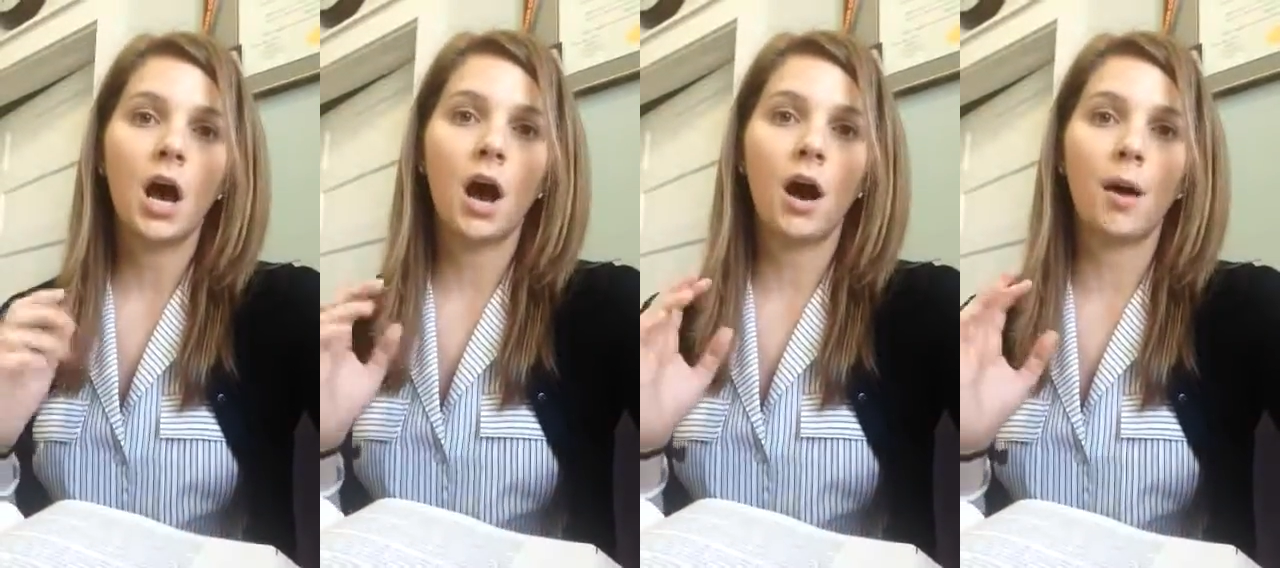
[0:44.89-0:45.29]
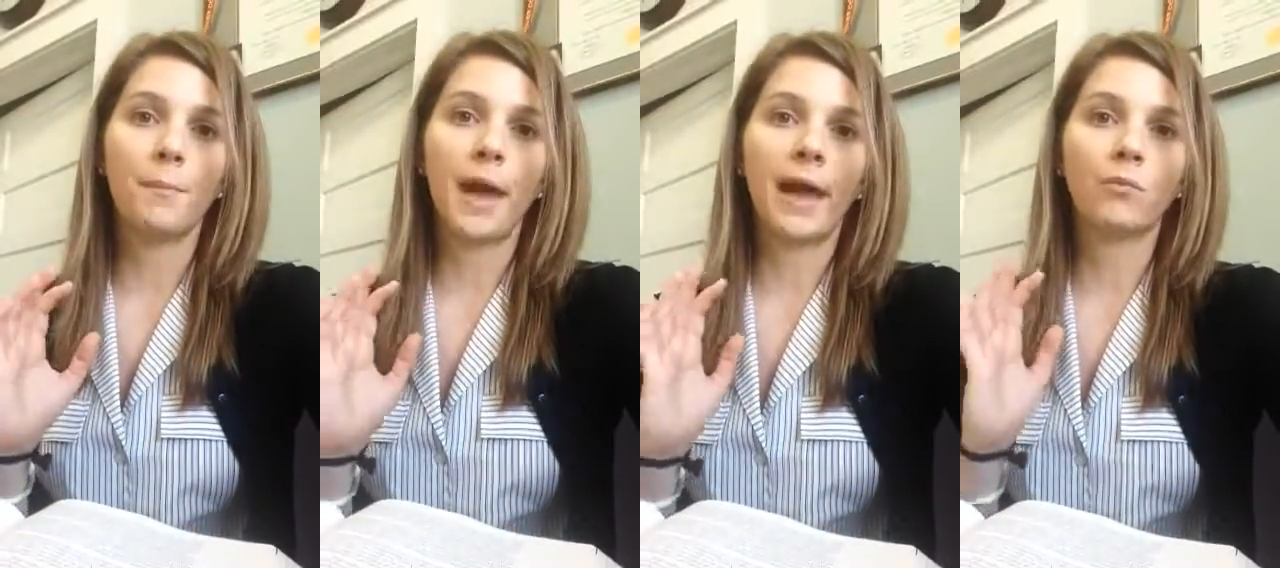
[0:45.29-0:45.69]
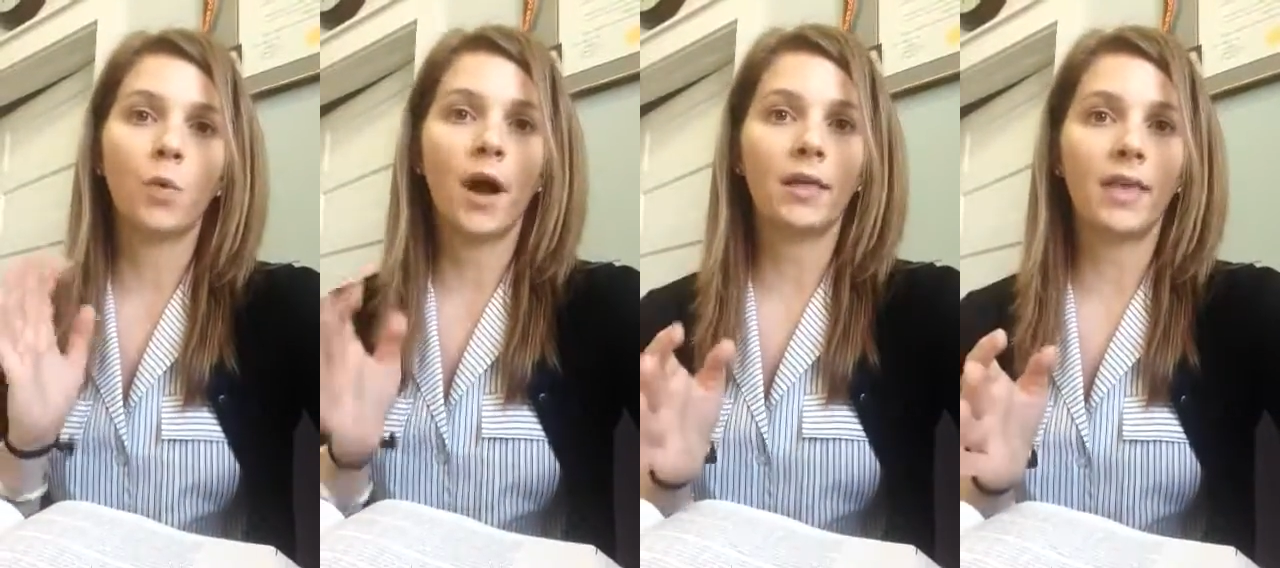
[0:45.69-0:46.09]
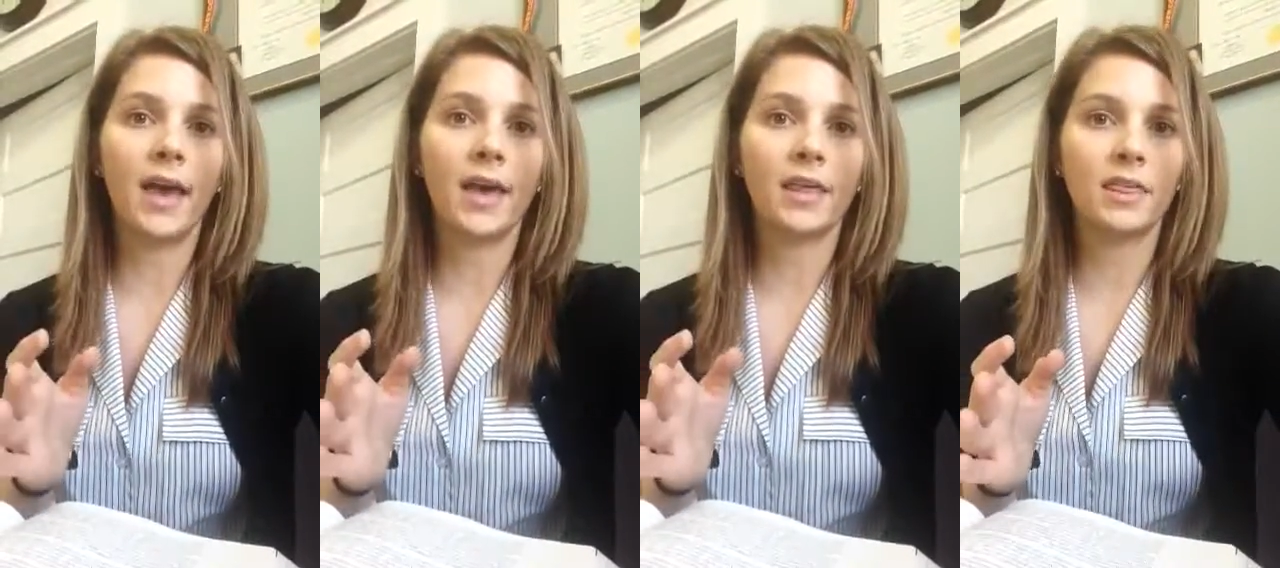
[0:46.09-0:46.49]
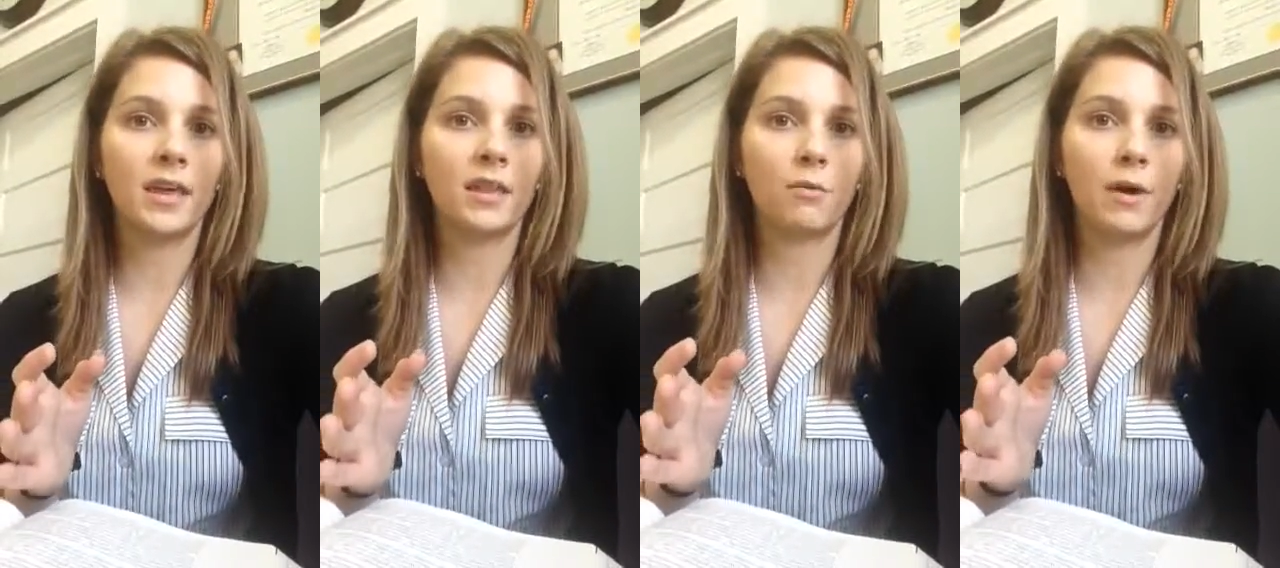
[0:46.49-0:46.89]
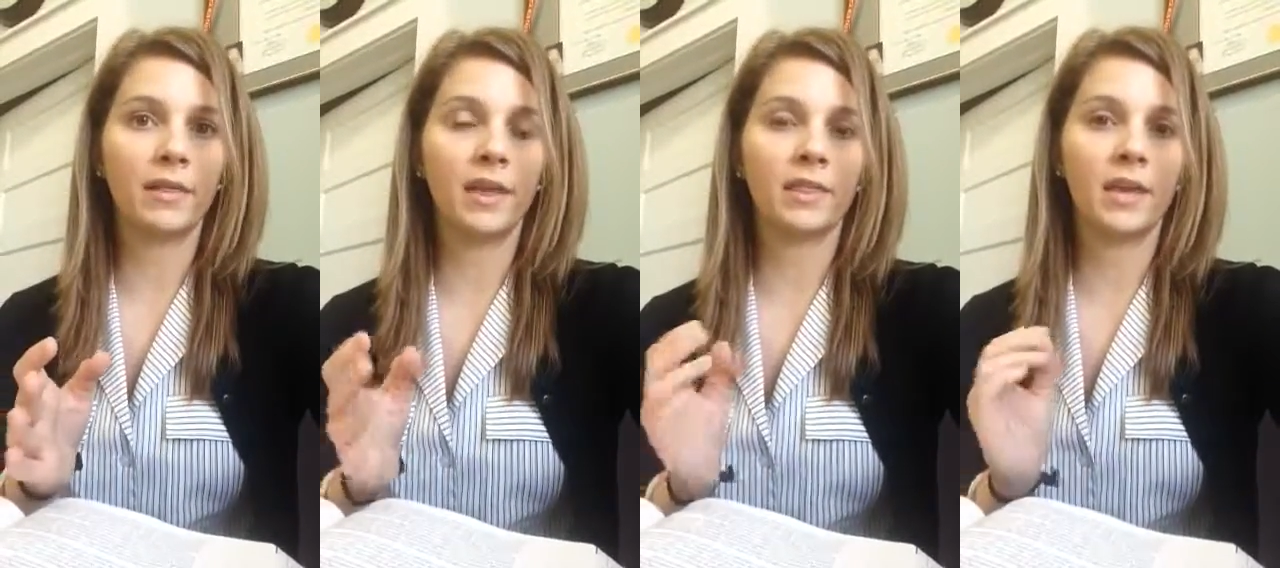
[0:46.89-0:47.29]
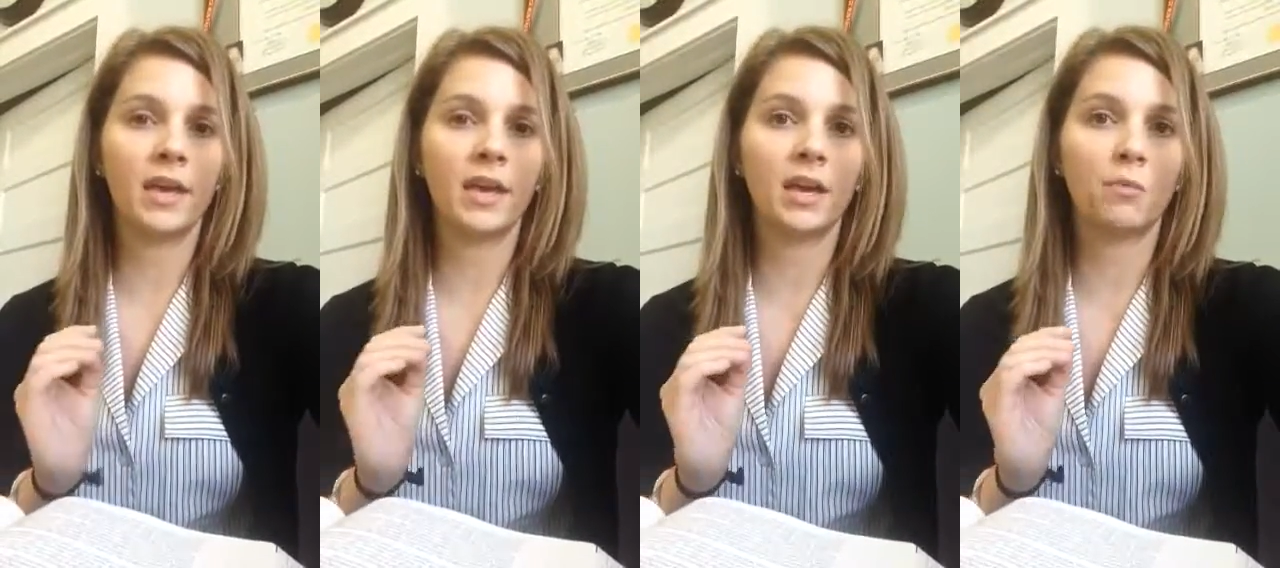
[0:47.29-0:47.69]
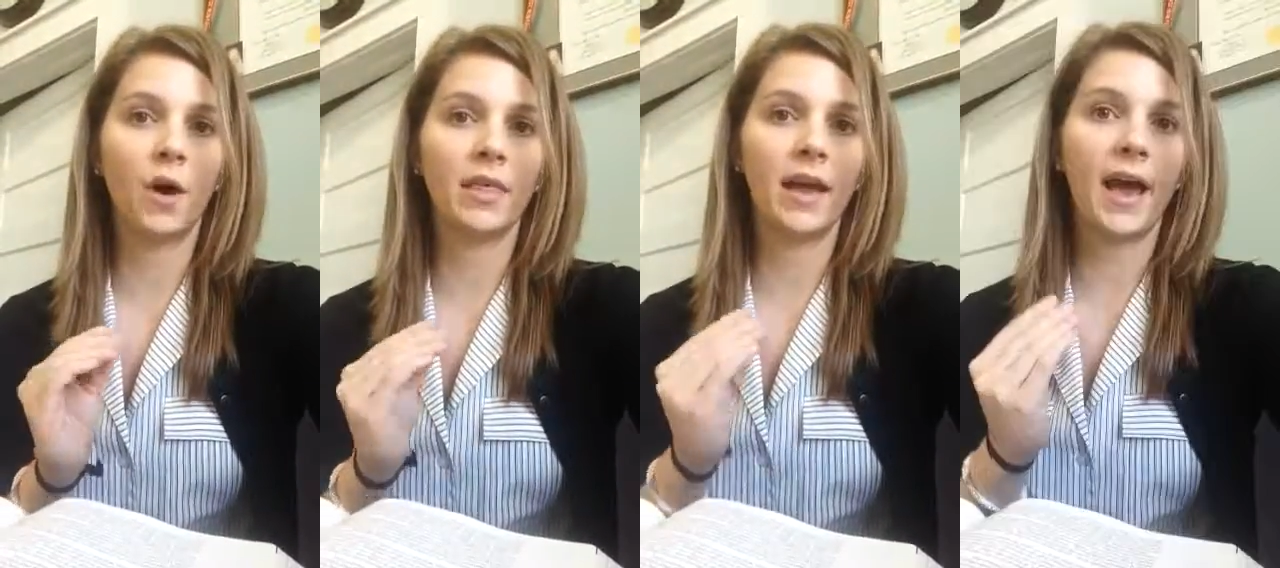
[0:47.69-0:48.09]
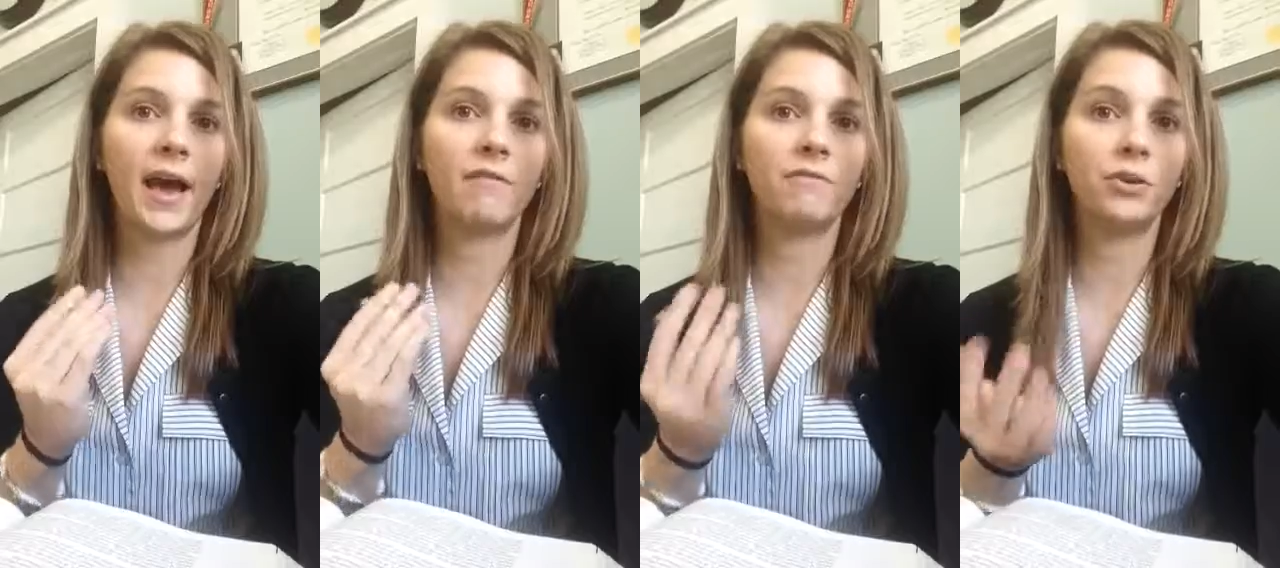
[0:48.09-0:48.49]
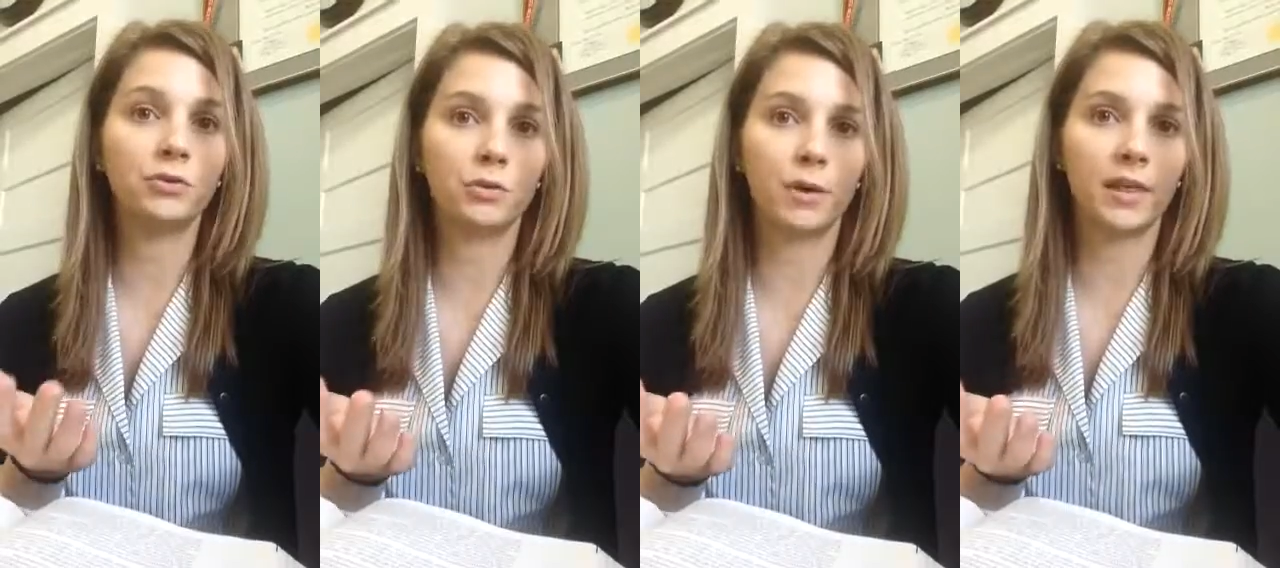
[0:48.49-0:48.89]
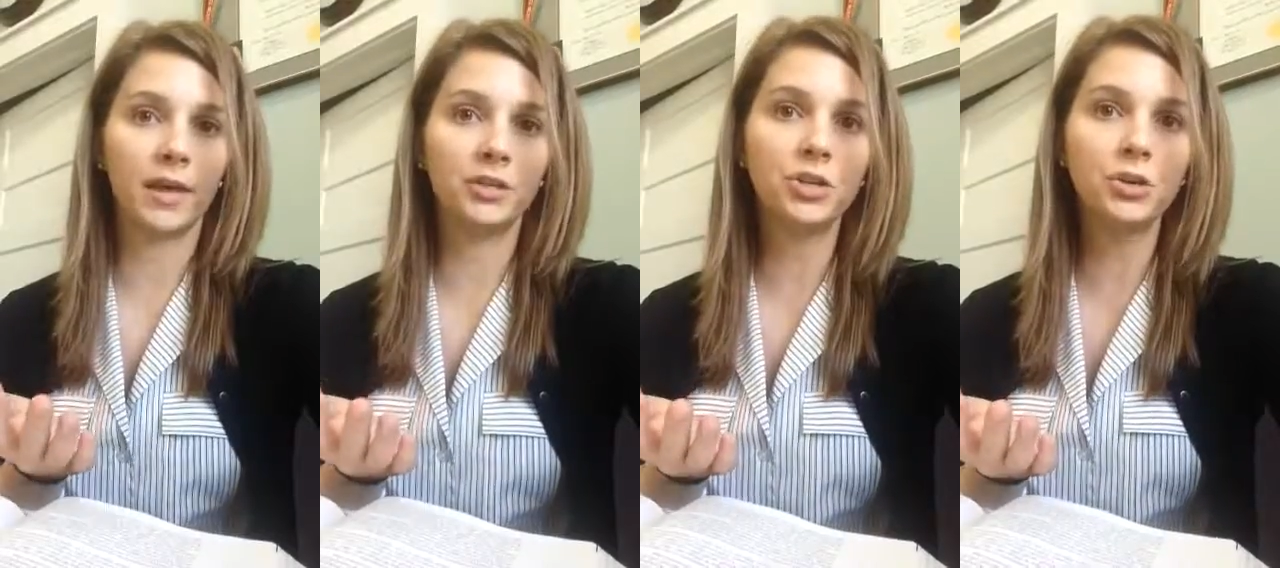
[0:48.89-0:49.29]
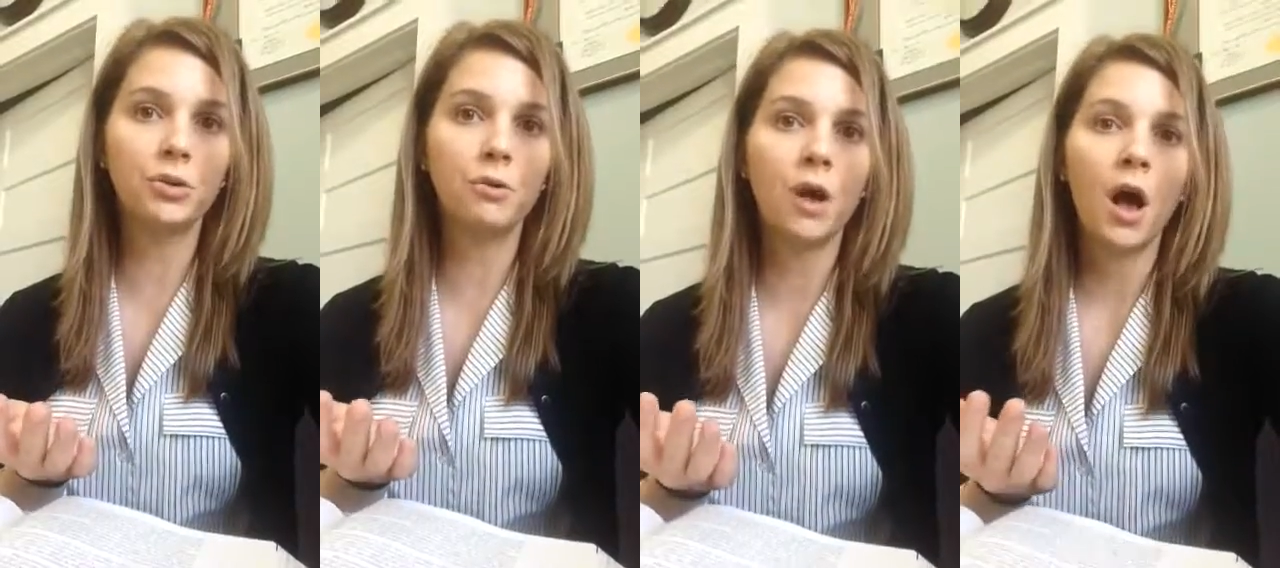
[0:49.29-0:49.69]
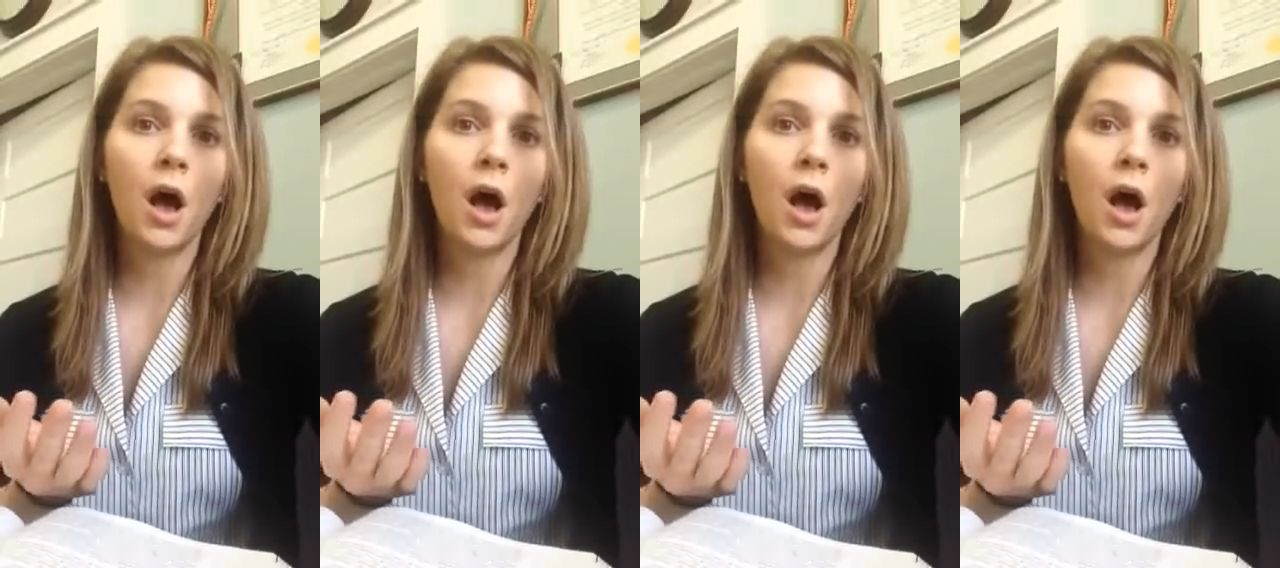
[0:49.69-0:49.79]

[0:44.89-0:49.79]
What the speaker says: and why they think the way they think and why they have views the way they do,